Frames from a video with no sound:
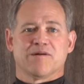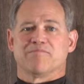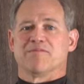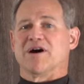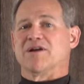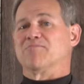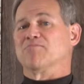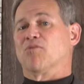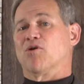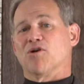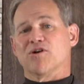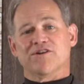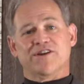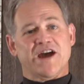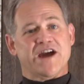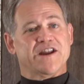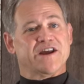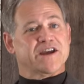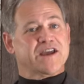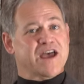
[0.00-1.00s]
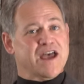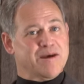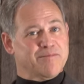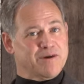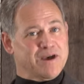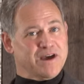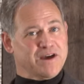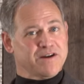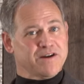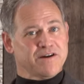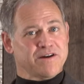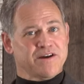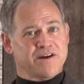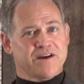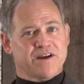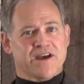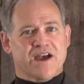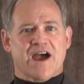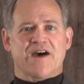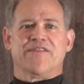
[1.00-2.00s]
But more data came in,
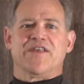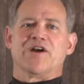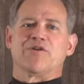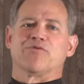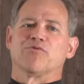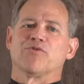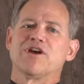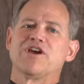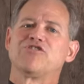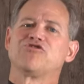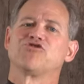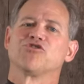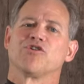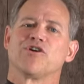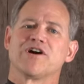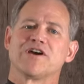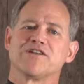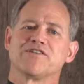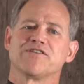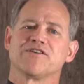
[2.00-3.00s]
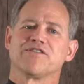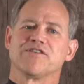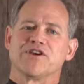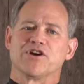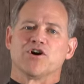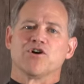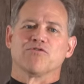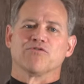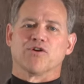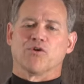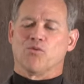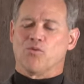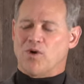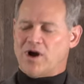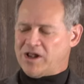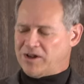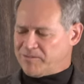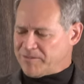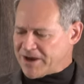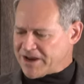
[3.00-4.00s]
and they rejoined the
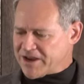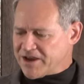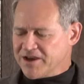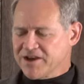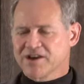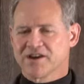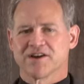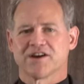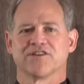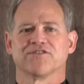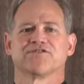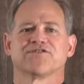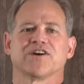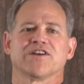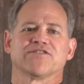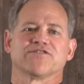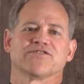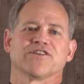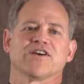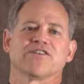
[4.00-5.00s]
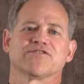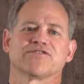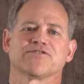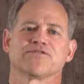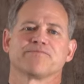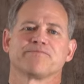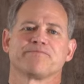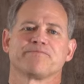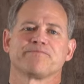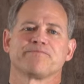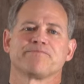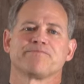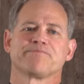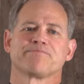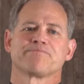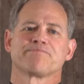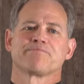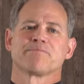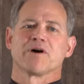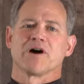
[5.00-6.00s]
overwhelming consensus.
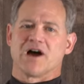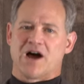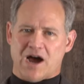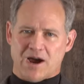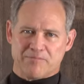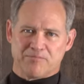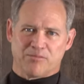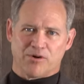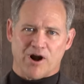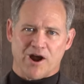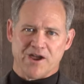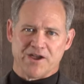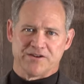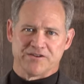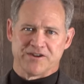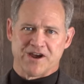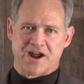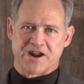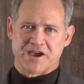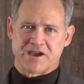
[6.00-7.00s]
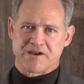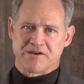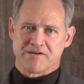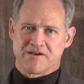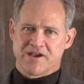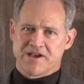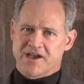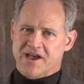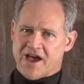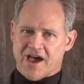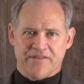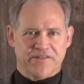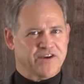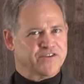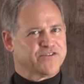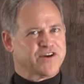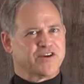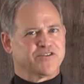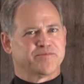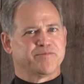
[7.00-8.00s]
I'm Brian Dunning, and
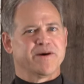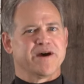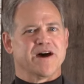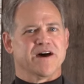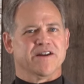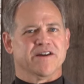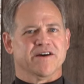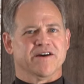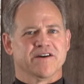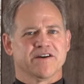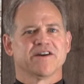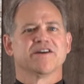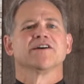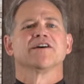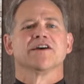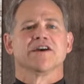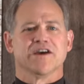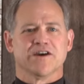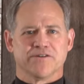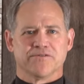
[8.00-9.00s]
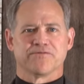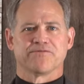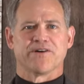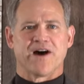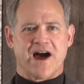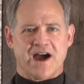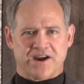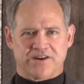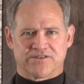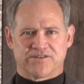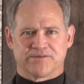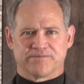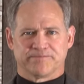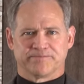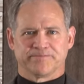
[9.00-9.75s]
this has been In Fact.